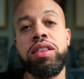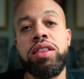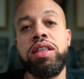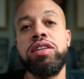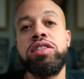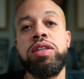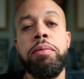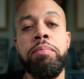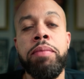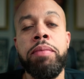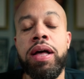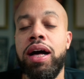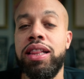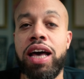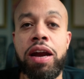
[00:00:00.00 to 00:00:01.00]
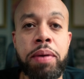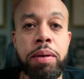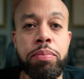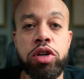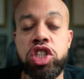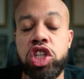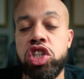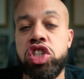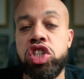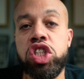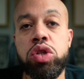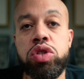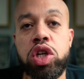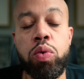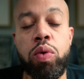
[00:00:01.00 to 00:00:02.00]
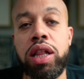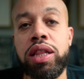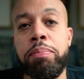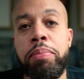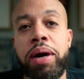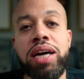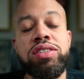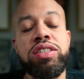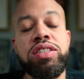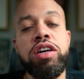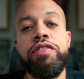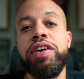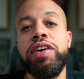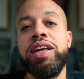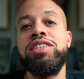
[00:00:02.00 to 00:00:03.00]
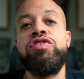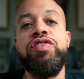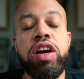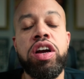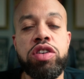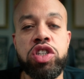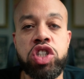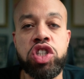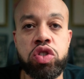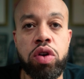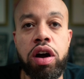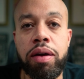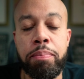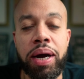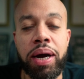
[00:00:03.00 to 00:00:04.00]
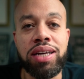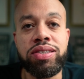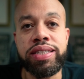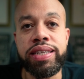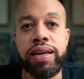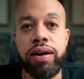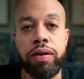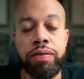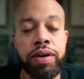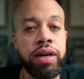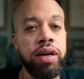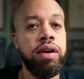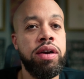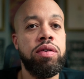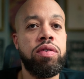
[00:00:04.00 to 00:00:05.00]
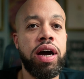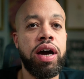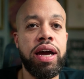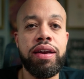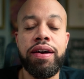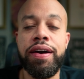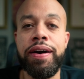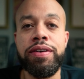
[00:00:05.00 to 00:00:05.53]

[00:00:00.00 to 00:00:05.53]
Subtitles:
I think a lot of people are just using Koala by itself, and it's very strong by itself, right?